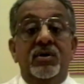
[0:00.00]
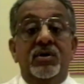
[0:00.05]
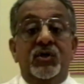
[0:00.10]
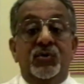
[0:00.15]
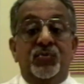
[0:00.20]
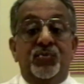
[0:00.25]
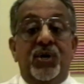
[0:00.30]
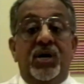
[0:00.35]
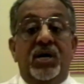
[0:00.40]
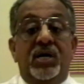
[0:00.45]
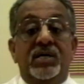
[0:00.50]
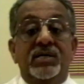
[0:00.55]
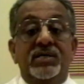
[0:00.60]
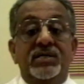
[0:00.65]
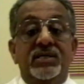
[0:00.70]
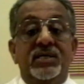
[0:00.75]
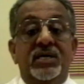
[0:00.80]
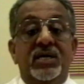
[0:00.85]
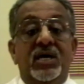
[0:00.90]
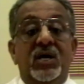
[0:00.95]
to
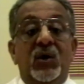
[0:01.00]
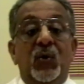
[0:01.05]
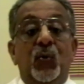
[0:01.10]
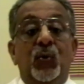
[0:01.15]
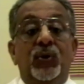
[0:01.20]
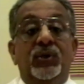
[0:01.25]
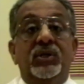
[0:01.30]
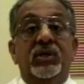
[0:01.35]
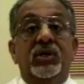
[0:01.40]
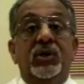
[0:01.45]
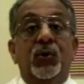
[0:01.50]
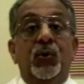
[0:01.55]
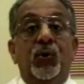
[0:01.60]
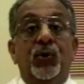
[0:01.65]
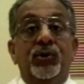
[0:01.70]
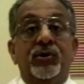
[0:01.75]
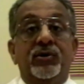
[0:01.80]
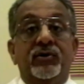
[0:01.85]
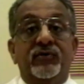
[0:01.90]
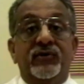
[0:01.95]
pass within a
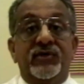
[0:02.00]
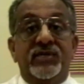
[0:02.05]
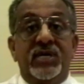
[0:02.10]
quarter of a